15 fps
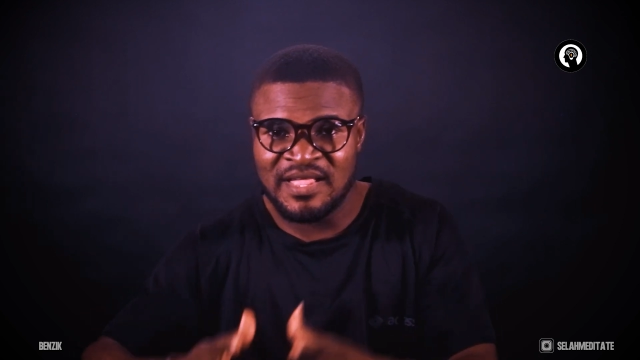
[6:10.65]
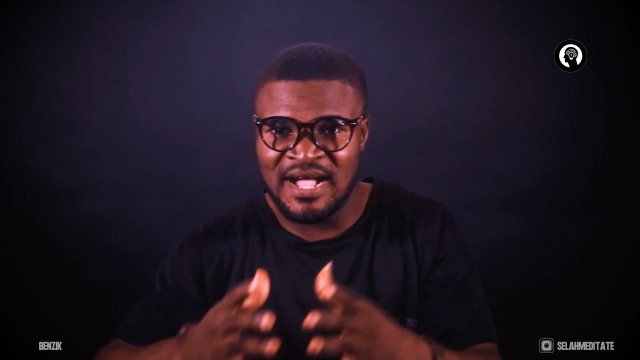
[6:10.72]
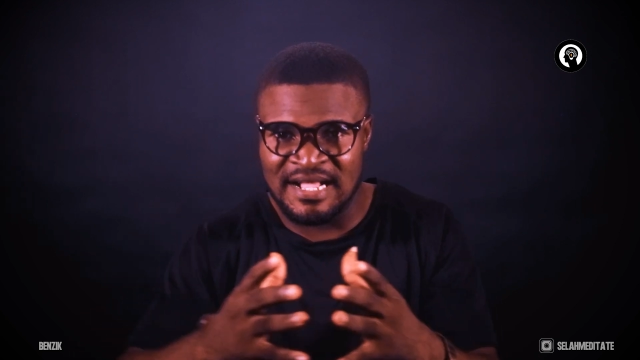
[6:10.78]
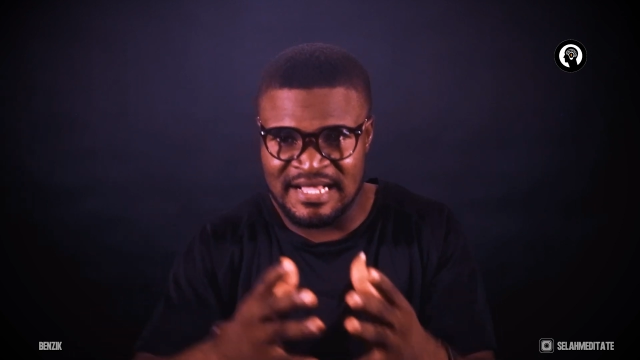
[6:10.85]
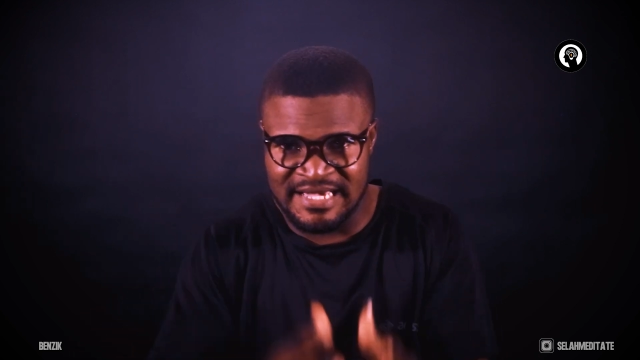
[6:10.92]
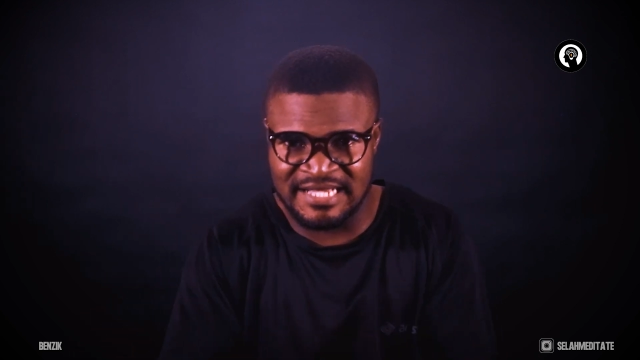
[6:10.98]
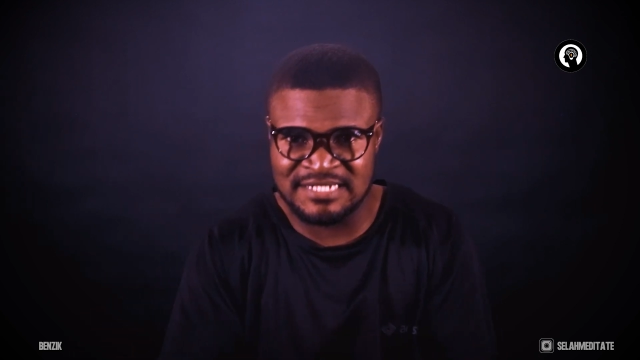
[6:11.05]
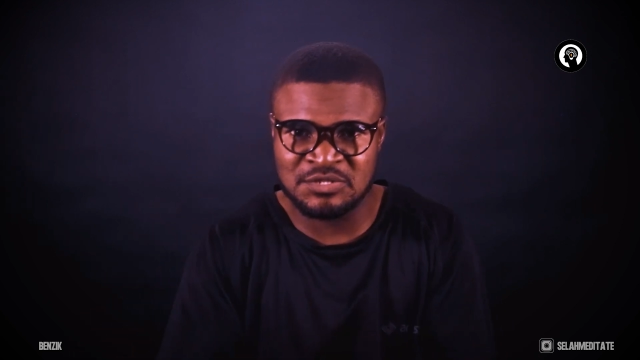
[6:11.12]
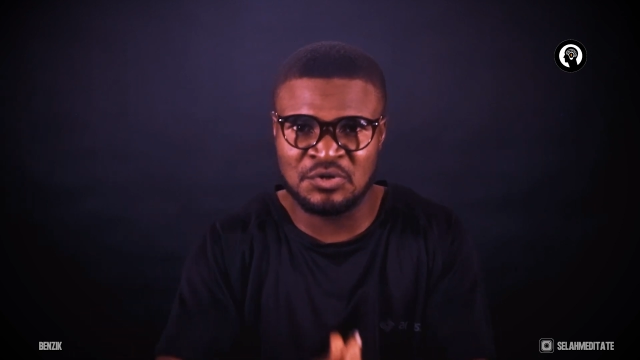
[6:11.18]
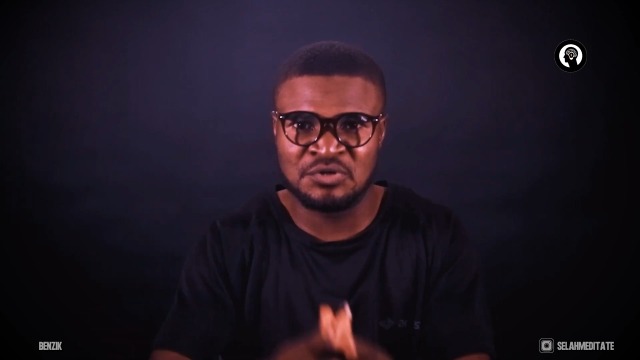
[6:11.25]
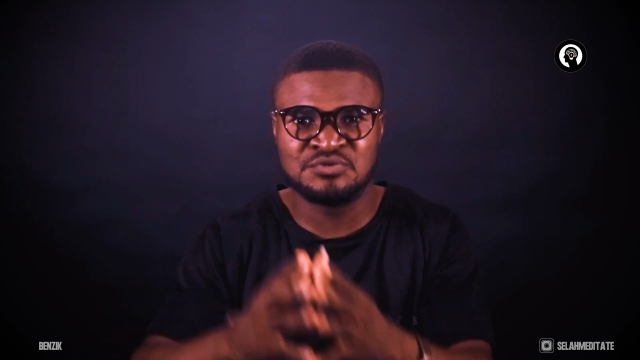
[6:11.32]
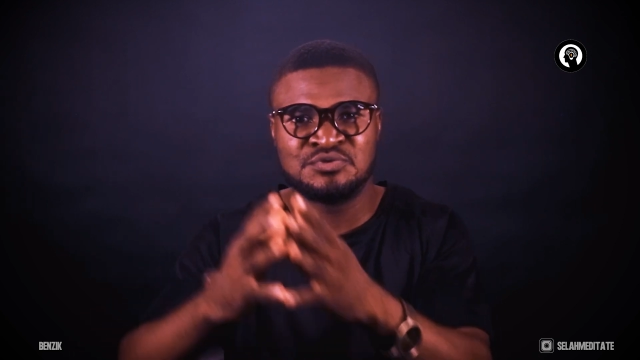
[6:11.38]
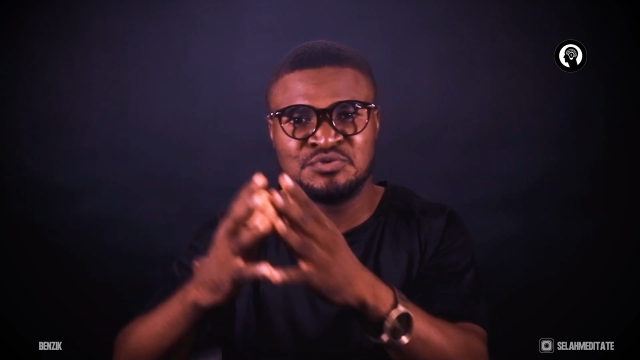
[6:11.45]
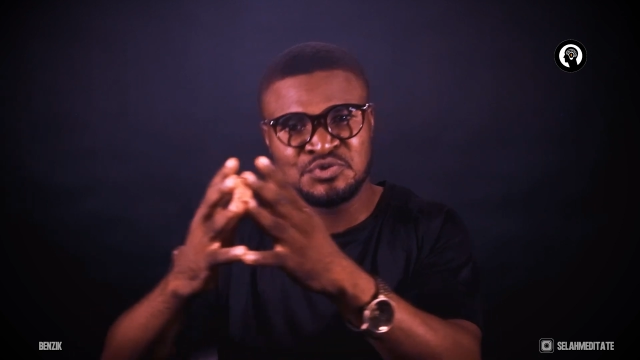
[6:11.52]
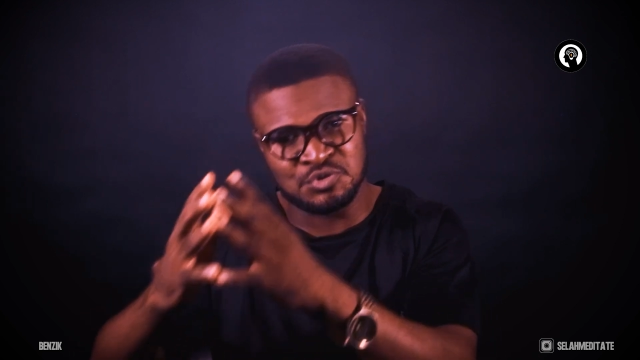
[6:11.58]
and get
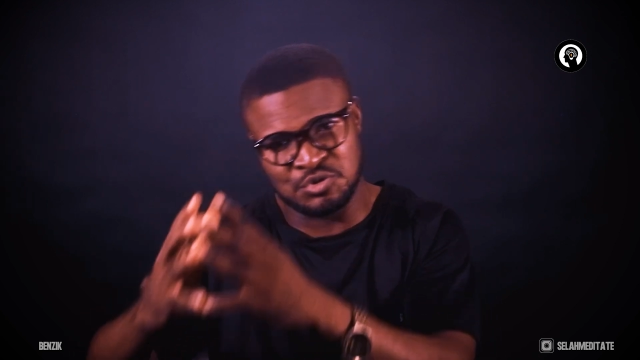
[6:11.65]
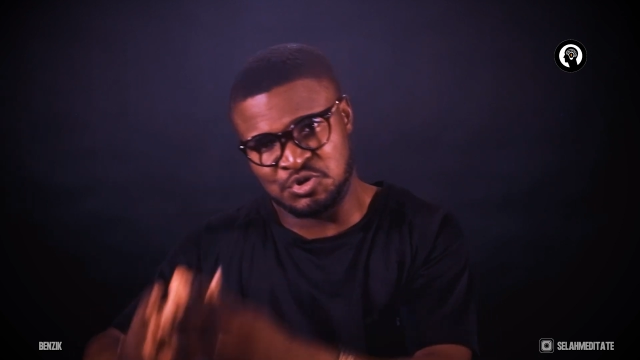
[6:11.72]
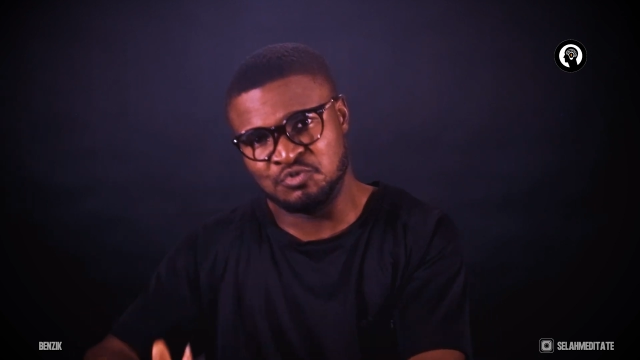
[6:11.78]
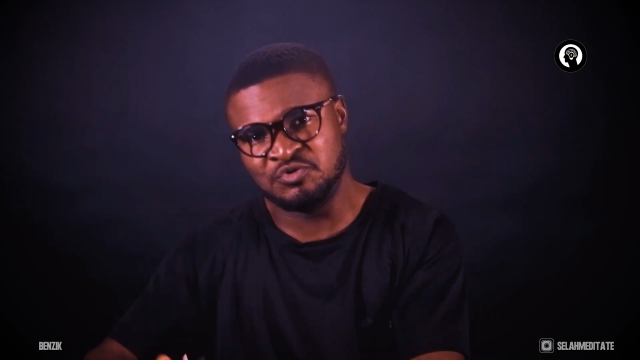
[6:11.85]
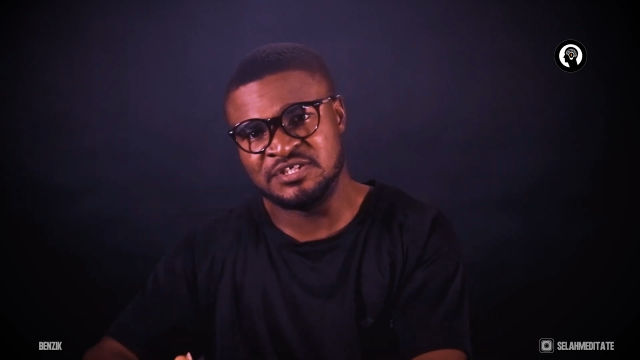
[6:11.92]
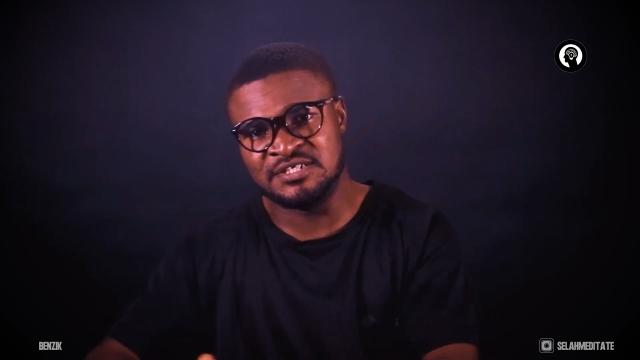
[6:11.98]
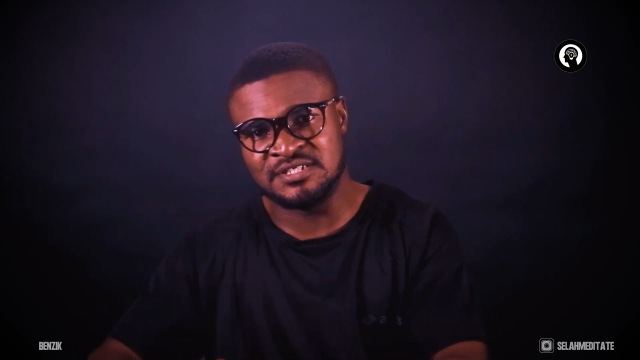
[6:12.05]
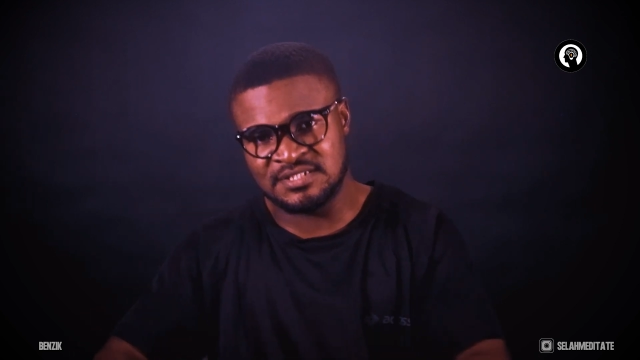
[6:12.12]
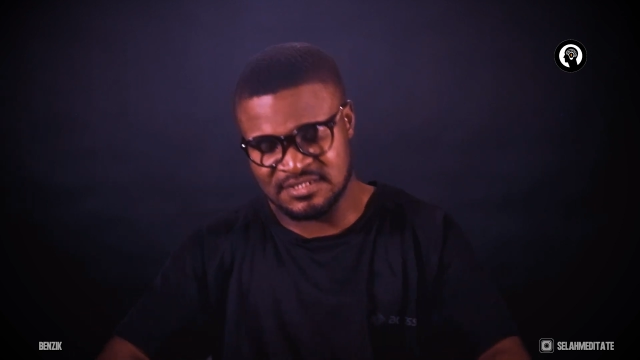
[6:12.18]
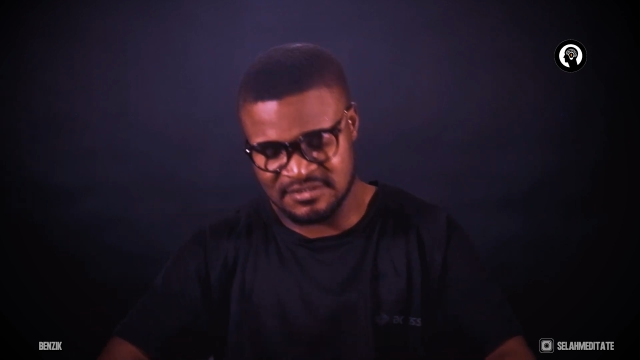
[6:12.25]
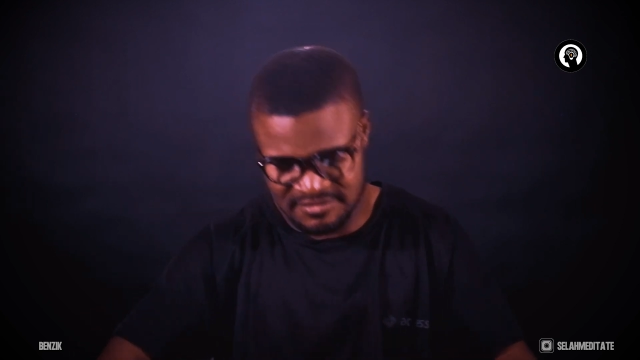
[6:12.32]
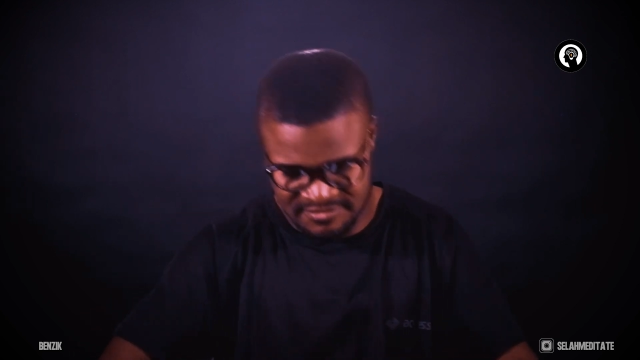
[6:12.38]
on to doing it?